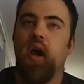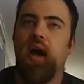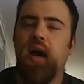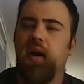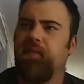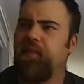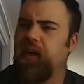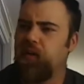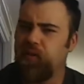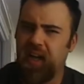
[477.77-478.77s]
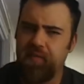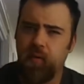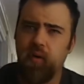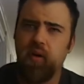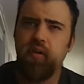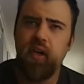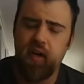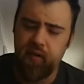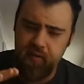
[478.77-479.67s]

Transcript: um, I think around the world, you know, they